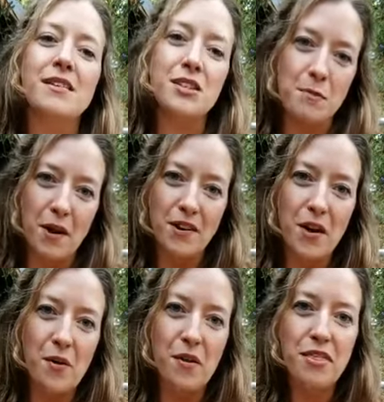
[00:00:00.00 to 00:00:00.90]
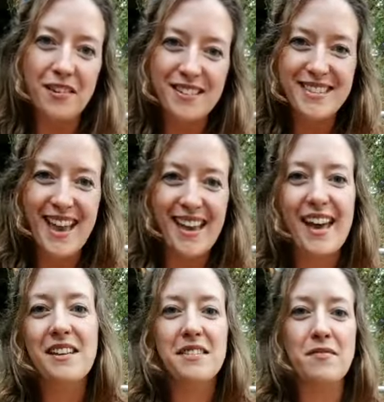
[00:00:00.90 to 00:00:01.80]
tomorrow, Thursday
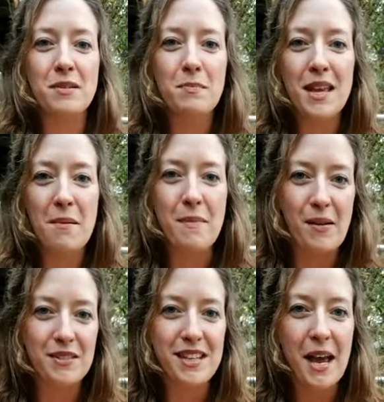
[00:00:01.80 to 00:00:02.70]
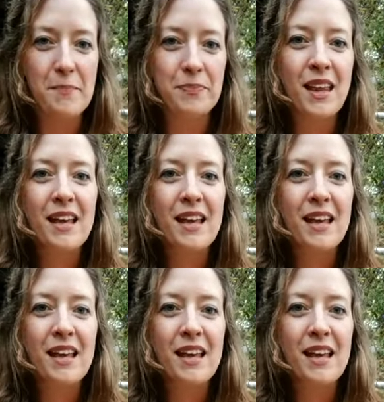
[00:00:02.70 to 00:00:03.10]
at 7 p.m. Mountain Time.